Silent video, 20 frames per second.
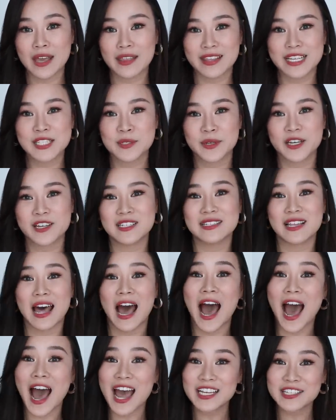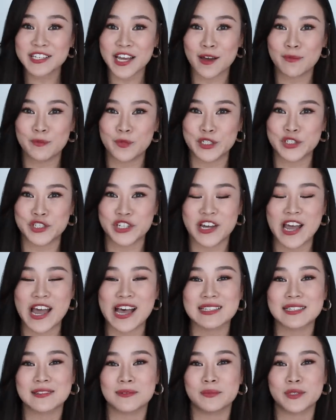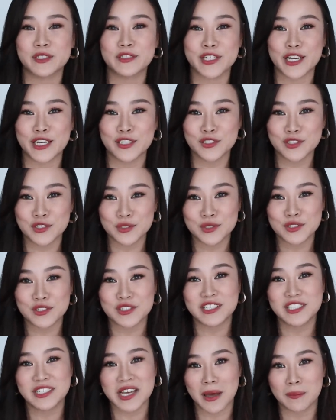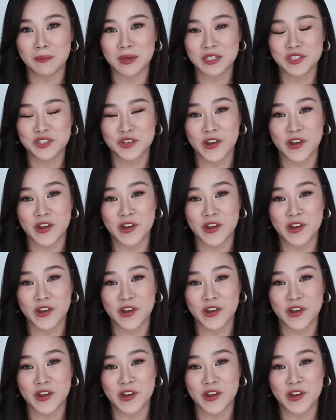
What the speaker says: That's because the high temperature has the potential to damage